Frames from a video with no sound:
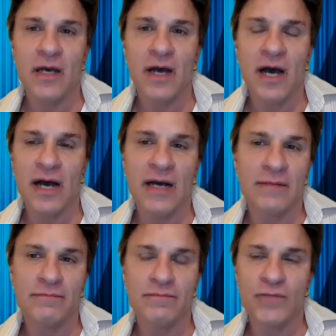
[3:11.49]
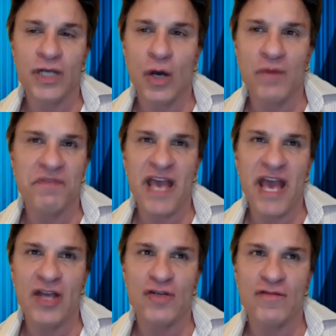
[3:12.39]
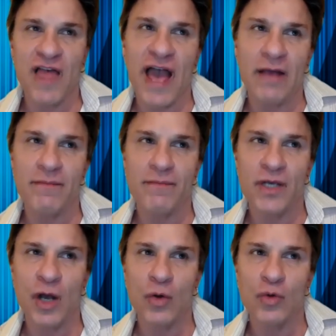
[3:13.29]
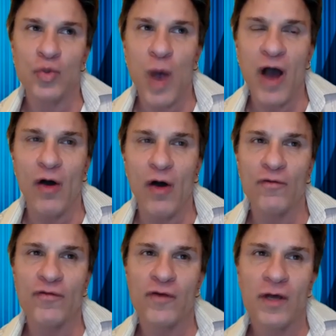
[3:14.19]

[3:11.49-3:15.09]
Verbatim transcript: um, you know, at the age of like, you know, 12,